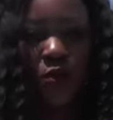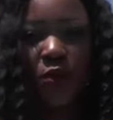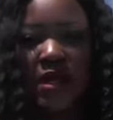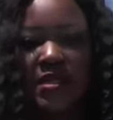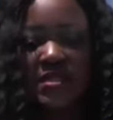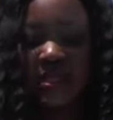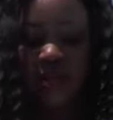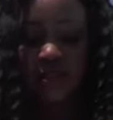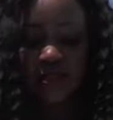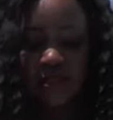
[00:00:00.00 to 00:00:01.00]
We
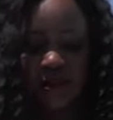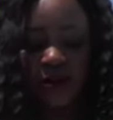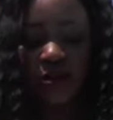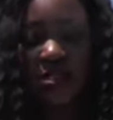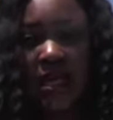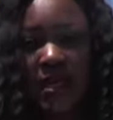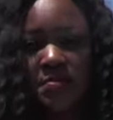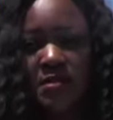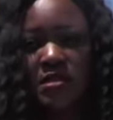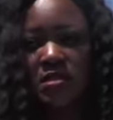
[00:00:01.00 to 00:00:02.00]
understand the difficult
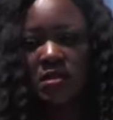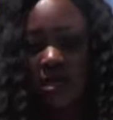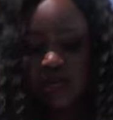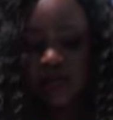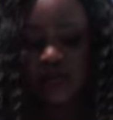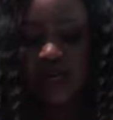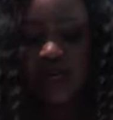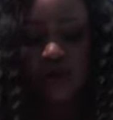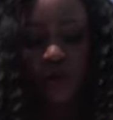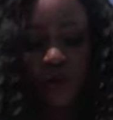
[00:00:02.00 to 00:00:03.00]
times that
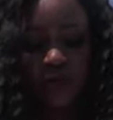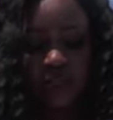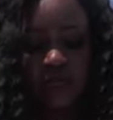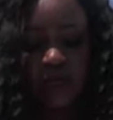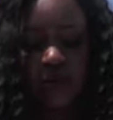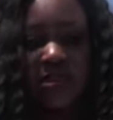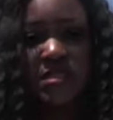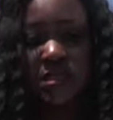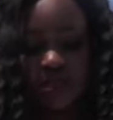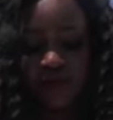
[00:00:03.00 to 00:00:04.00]
are holding our
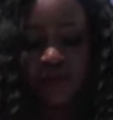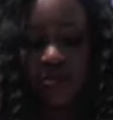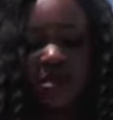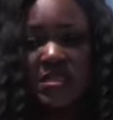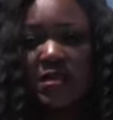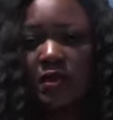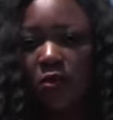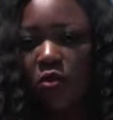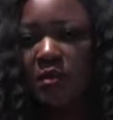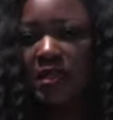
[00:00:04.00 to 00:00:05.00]
residents from meeting
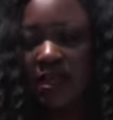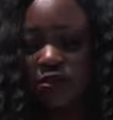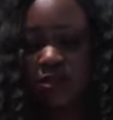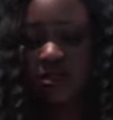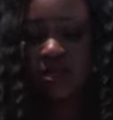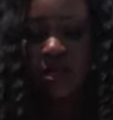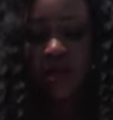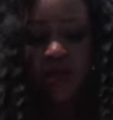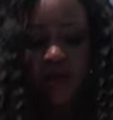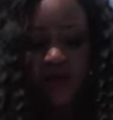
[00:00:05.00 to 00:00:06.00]
their obligation,
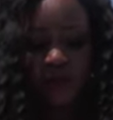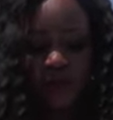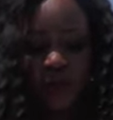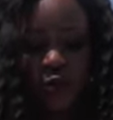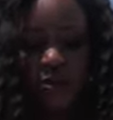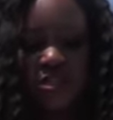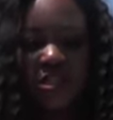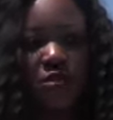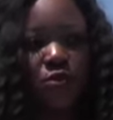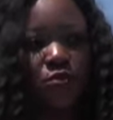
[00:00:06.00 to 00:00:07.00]
but we
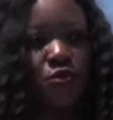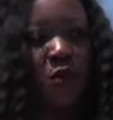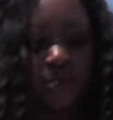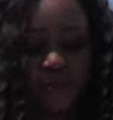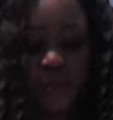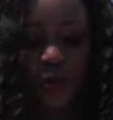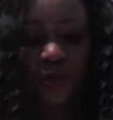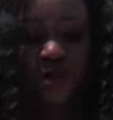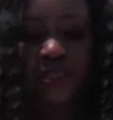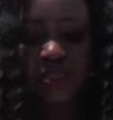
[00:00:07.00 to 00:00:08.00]
continue to
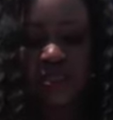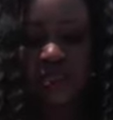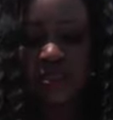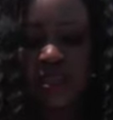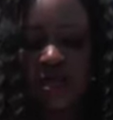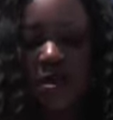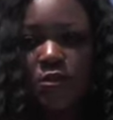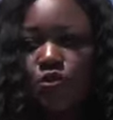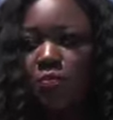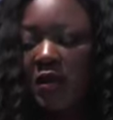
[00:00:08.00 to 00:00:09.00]
implore residents
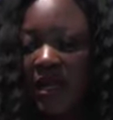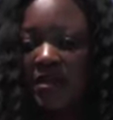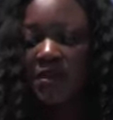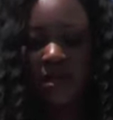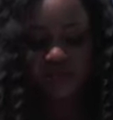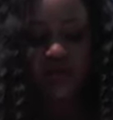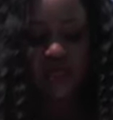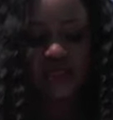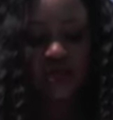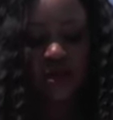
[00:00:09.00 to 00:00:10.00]
to play their
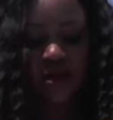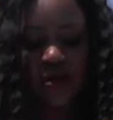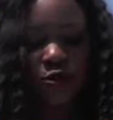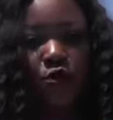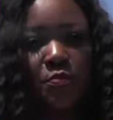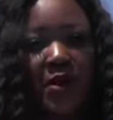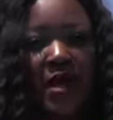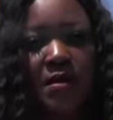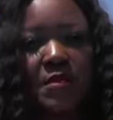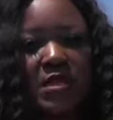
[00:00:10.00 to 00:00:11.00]
part through
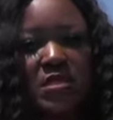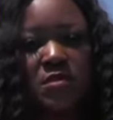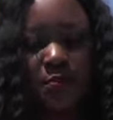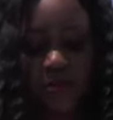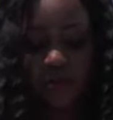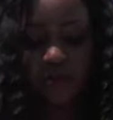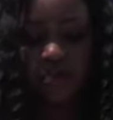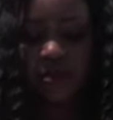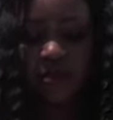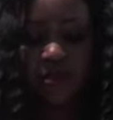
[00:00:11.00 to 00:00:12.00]
paying municipal
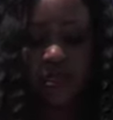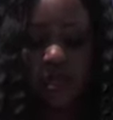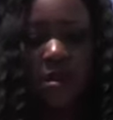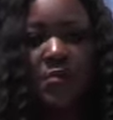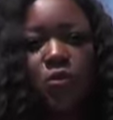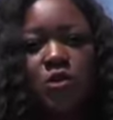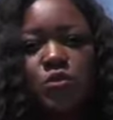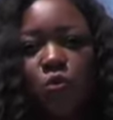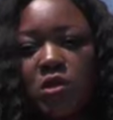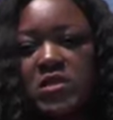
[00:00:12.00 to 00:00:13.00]
bills
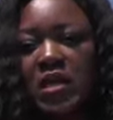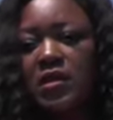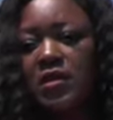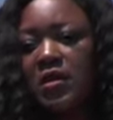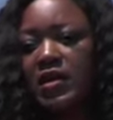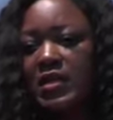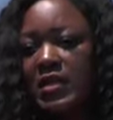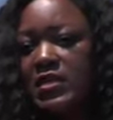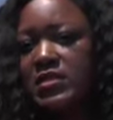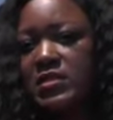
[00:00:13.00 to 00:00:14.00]
because water
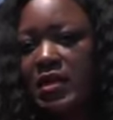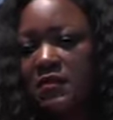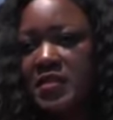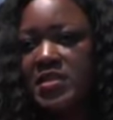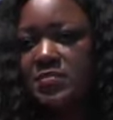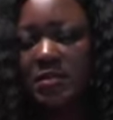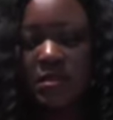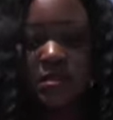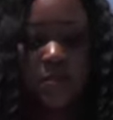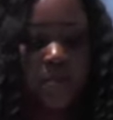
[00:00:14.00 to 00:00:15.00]
needs investment.